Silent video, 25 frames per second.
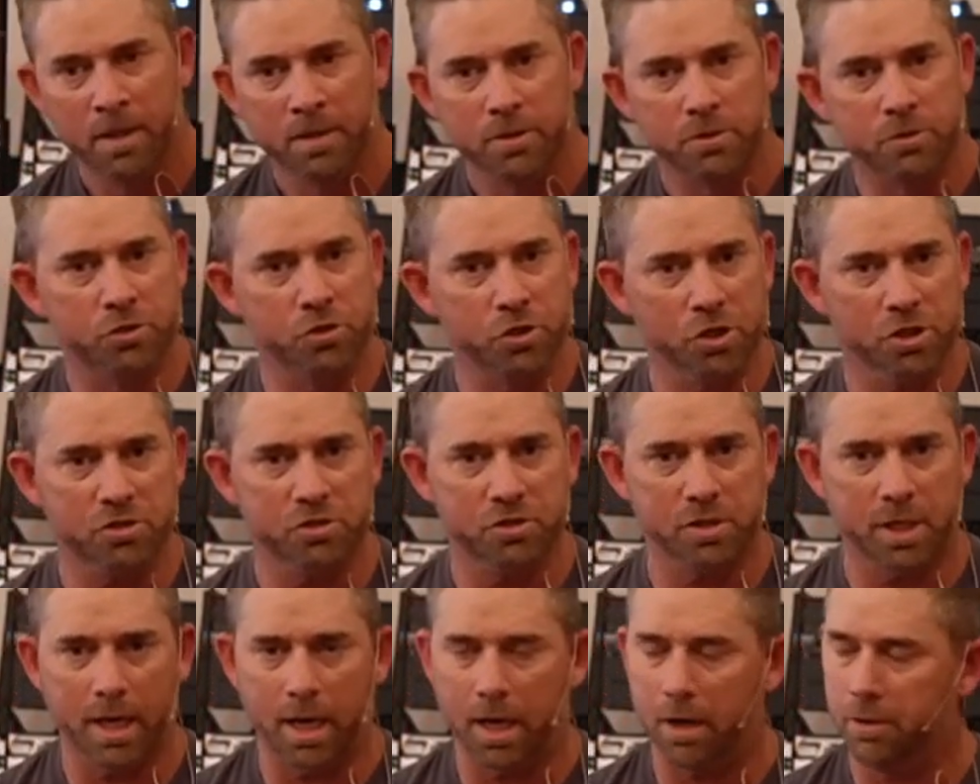
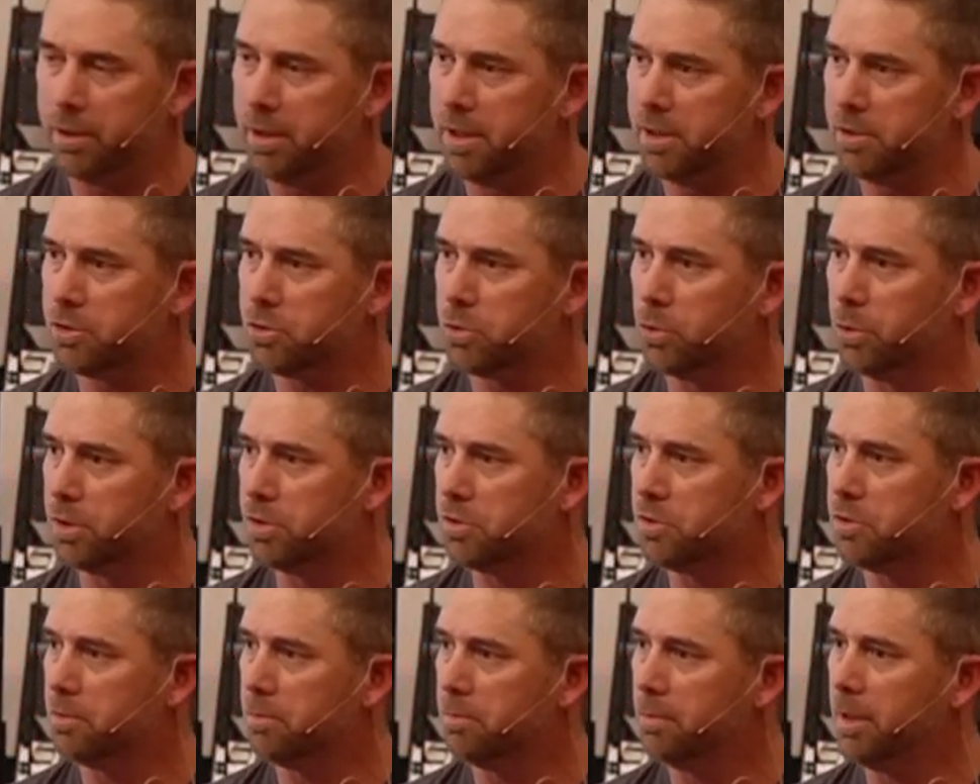just how He's going
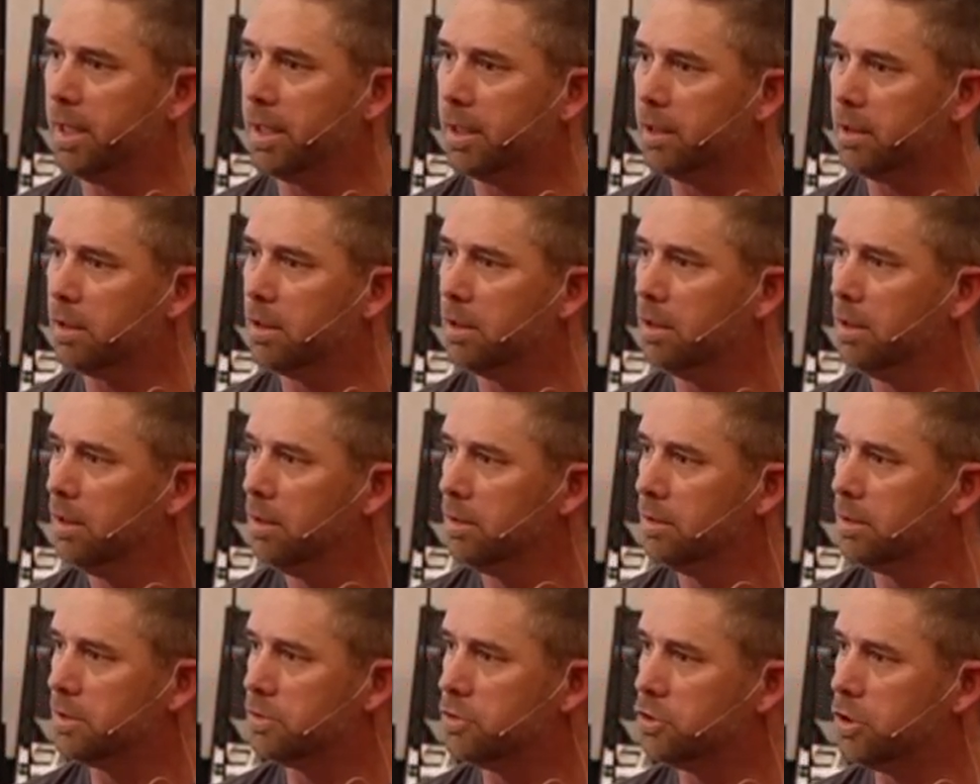to make
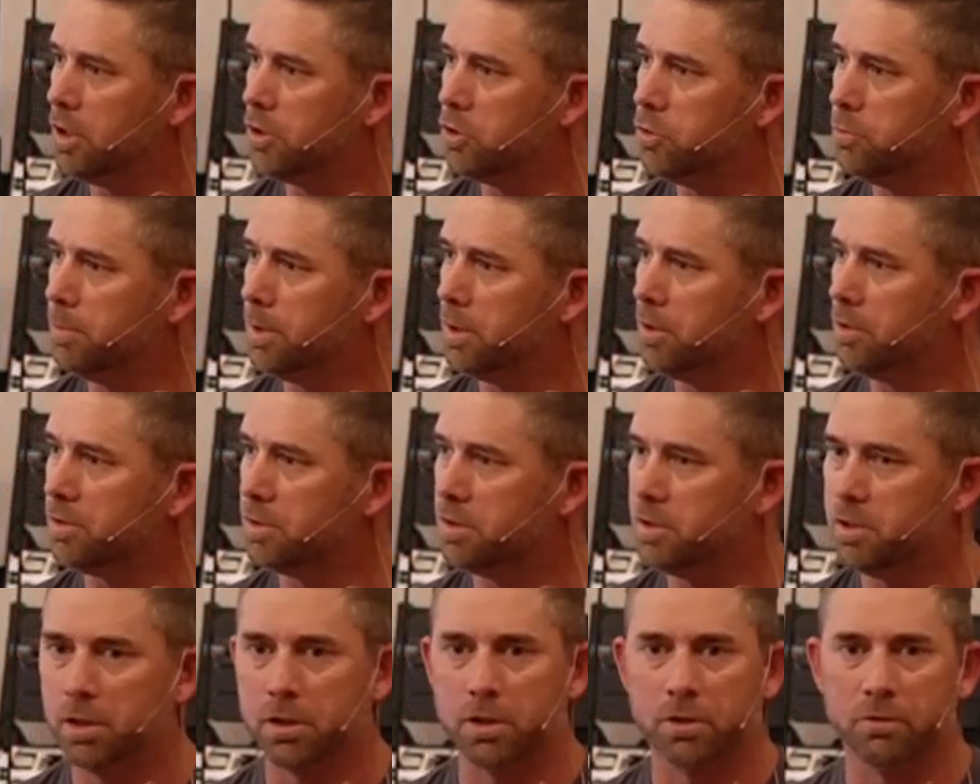the judgment on sin